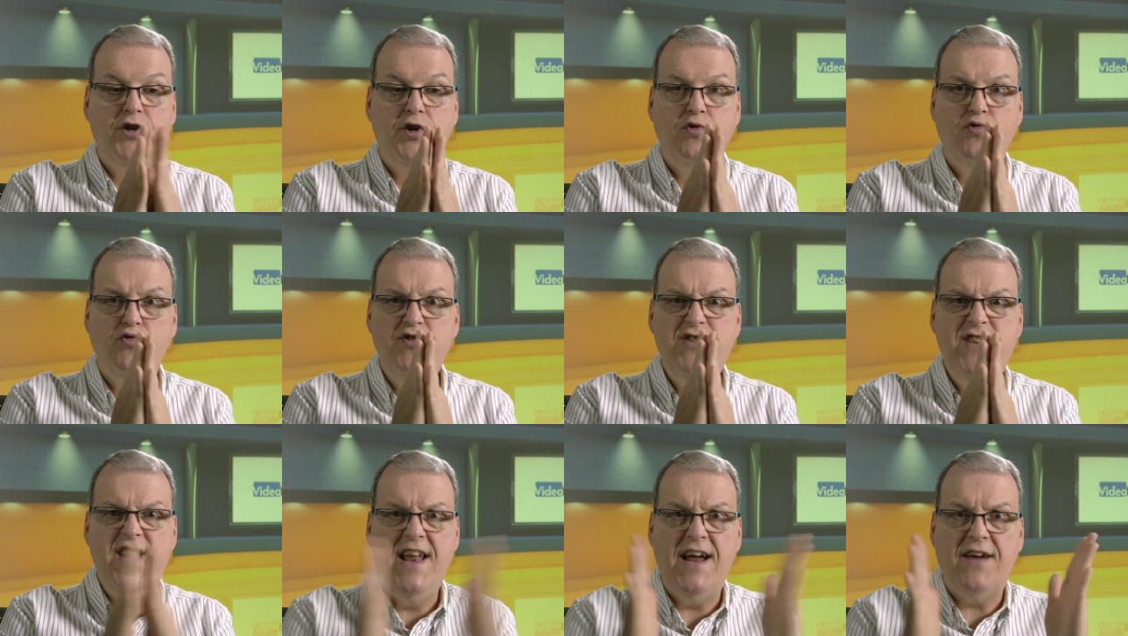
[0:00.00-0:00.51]

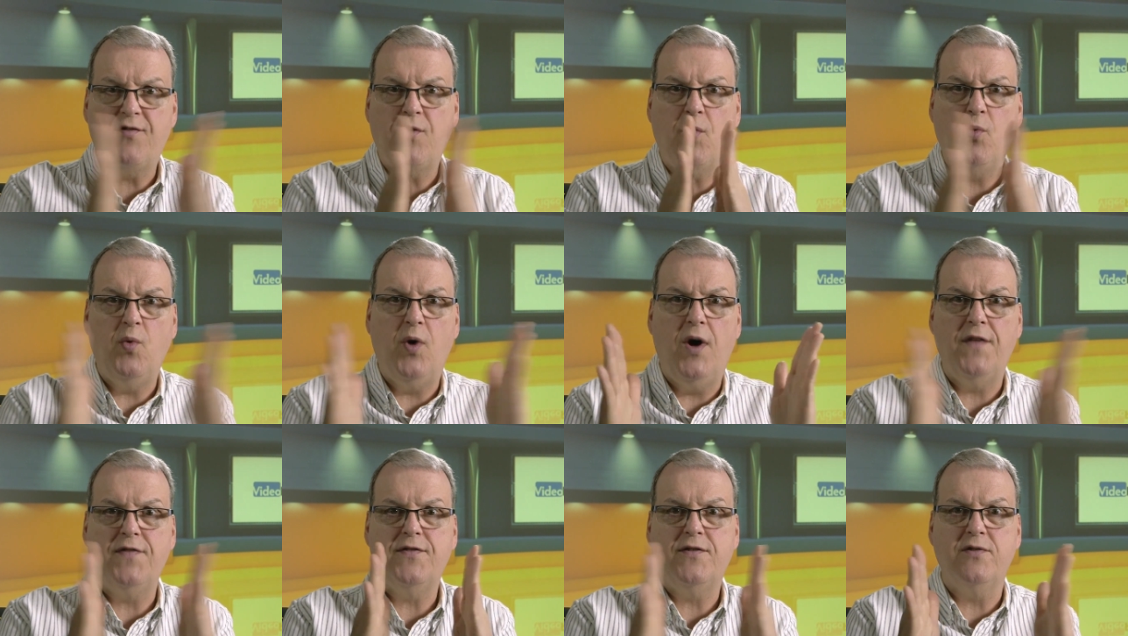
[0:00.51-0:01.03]
you'd never
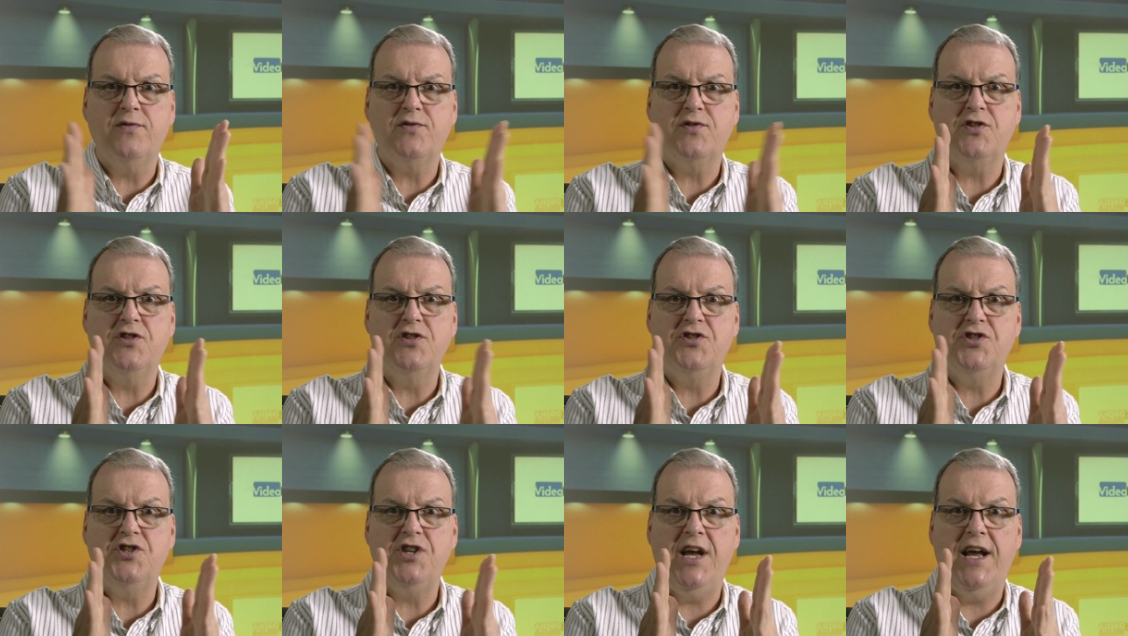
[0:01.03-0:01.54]
want those
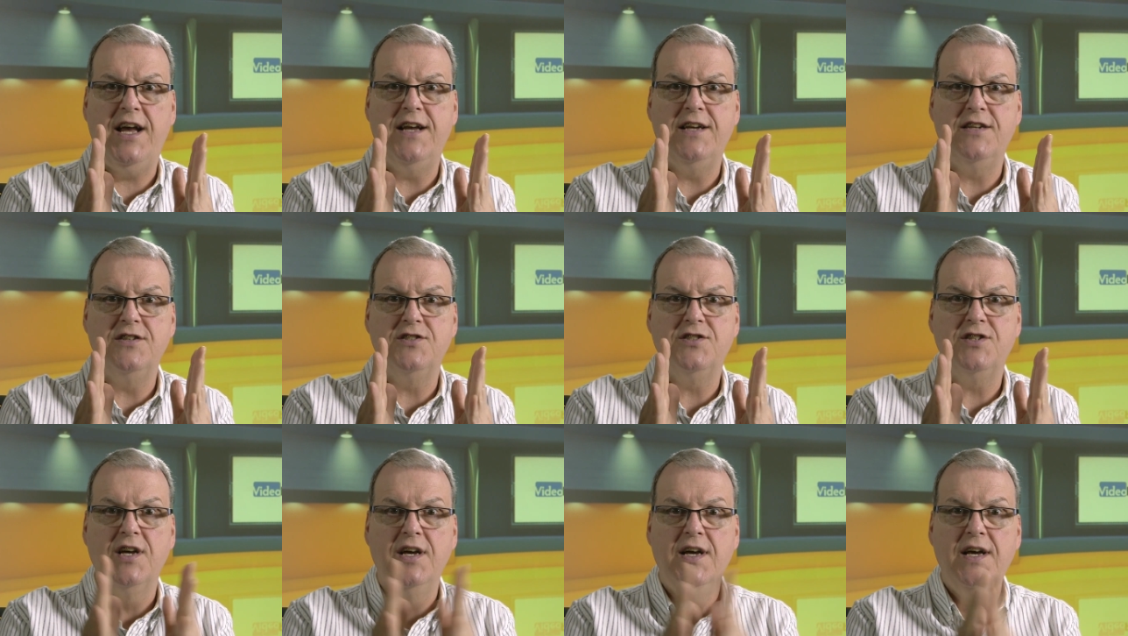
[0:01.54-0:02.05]
to
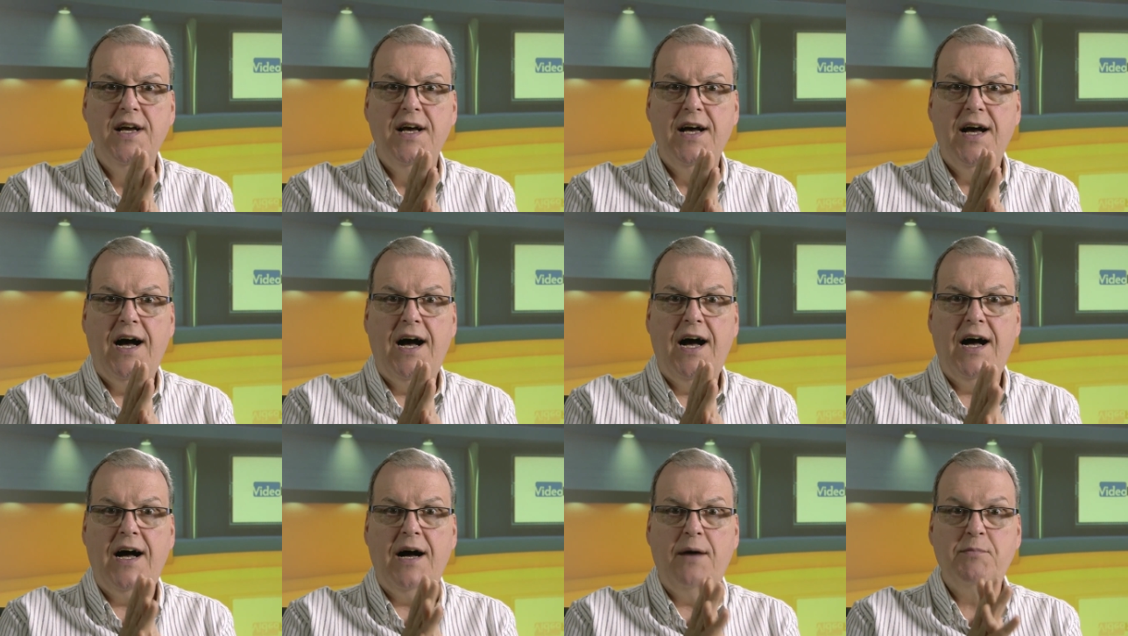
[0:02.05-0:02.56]
change,
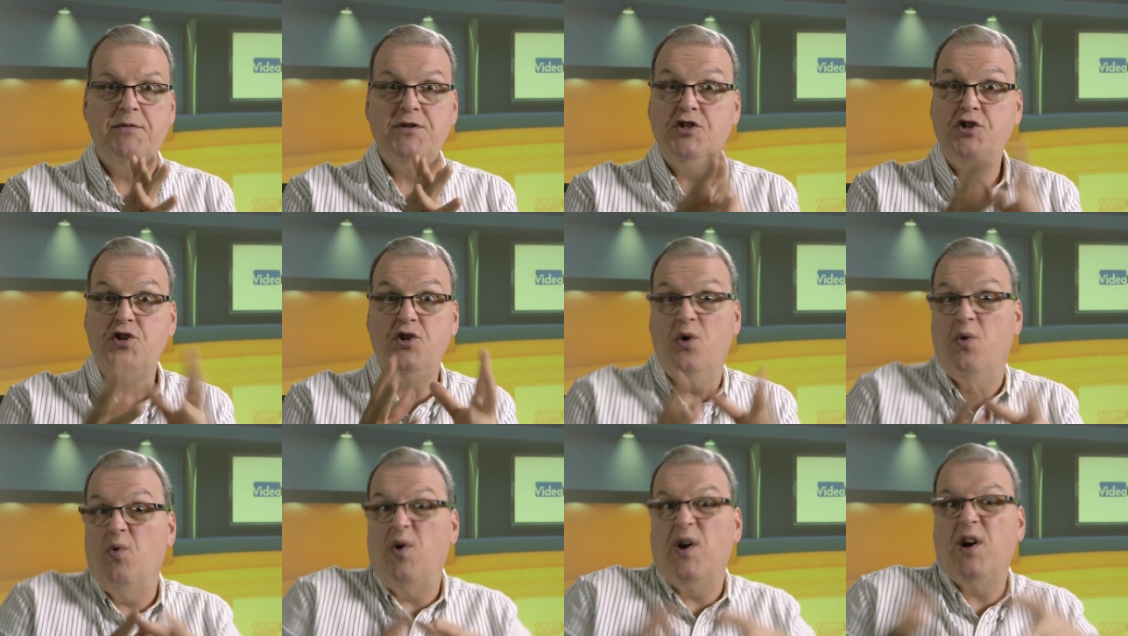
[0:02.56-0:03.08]
uh, but
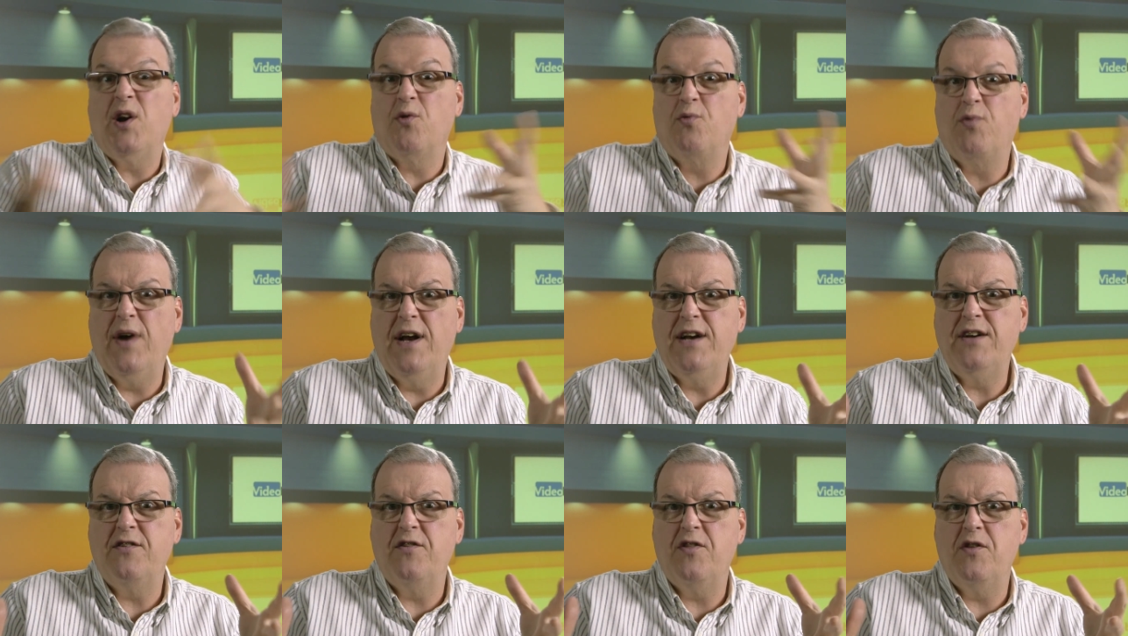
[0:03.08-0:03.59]
you don't want to
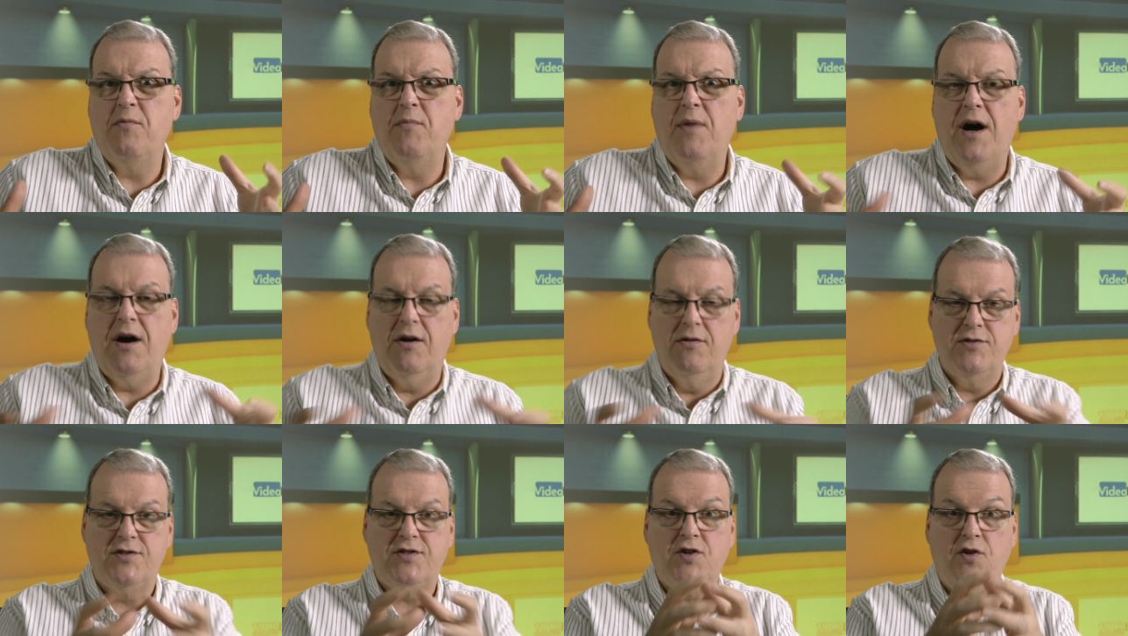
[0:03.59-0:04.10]
render them
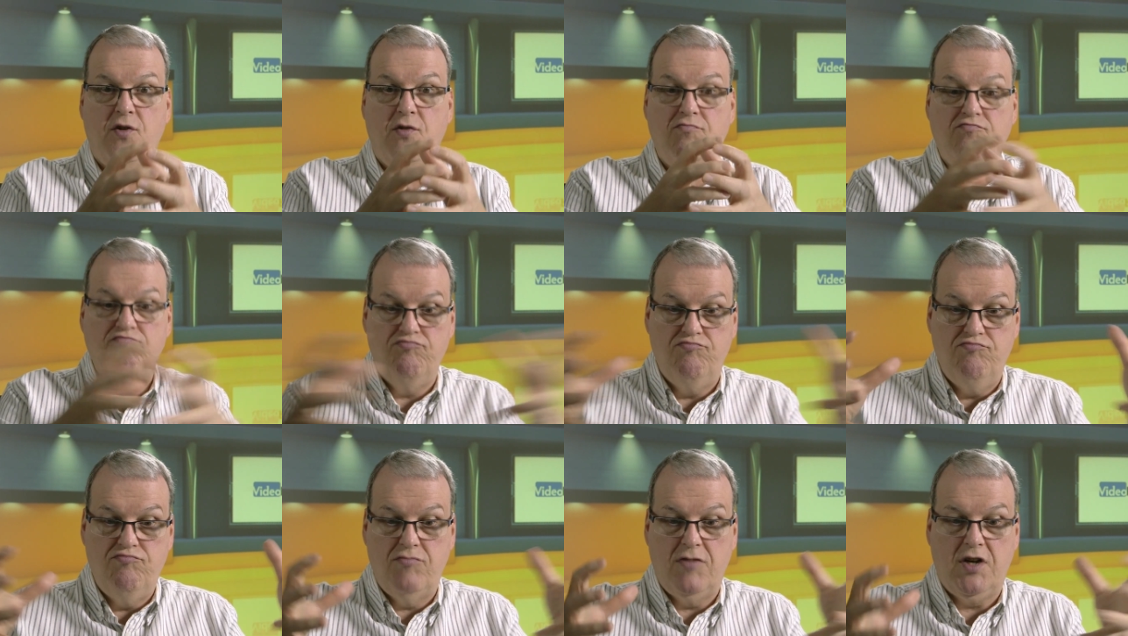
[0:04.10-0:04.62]
out.
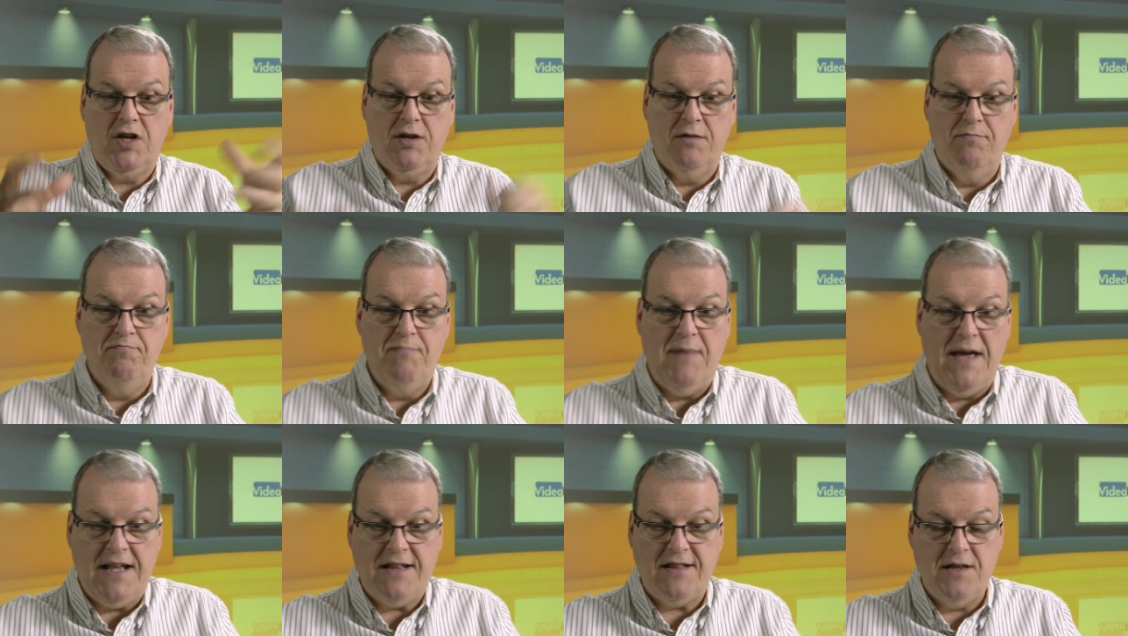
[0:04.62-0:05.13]
So
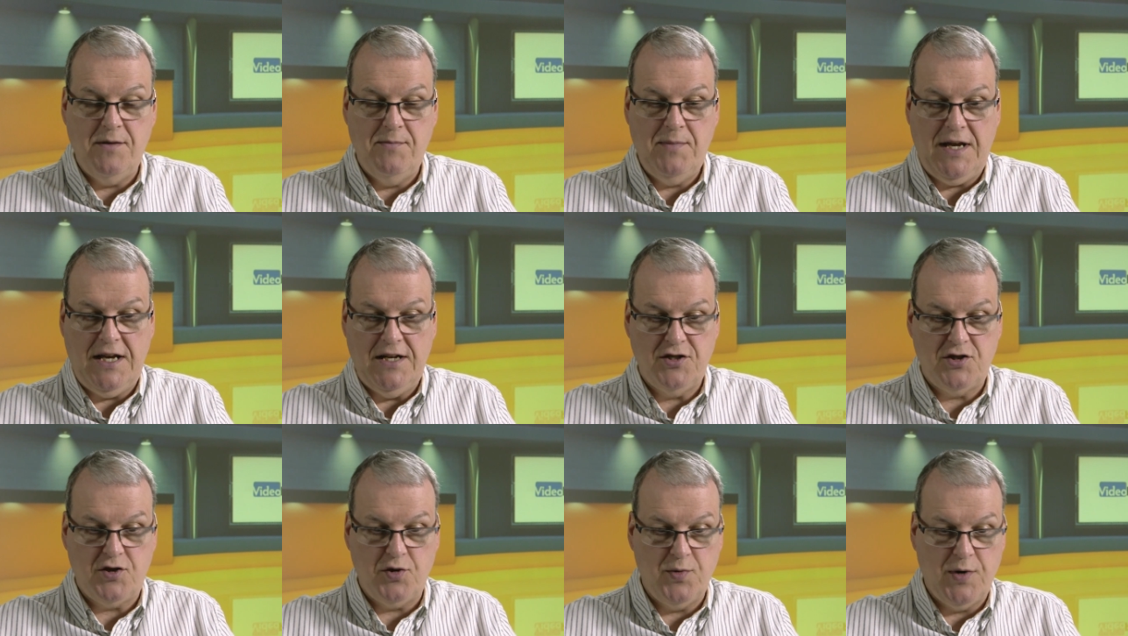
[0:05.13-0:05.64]
make them
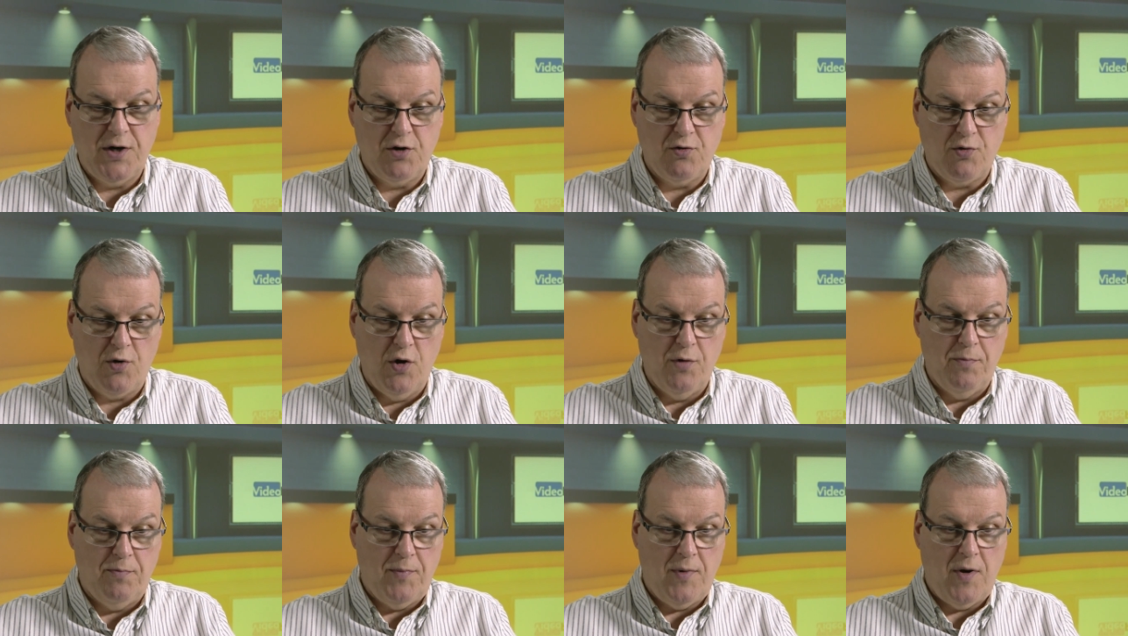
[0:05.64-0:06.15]
into a
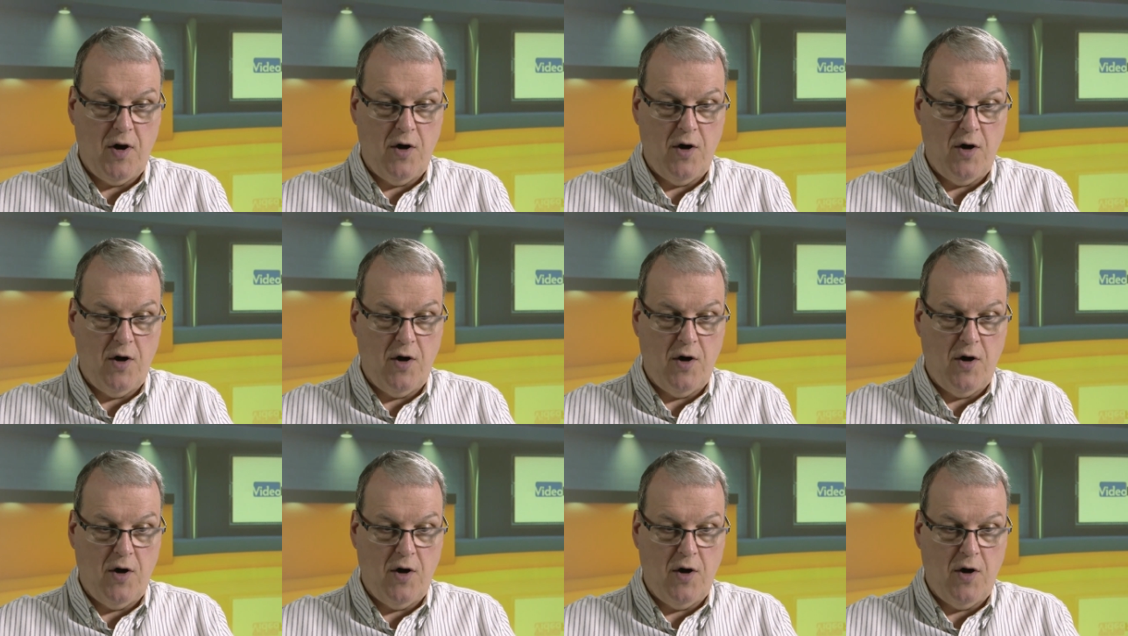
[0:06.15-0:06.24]
group.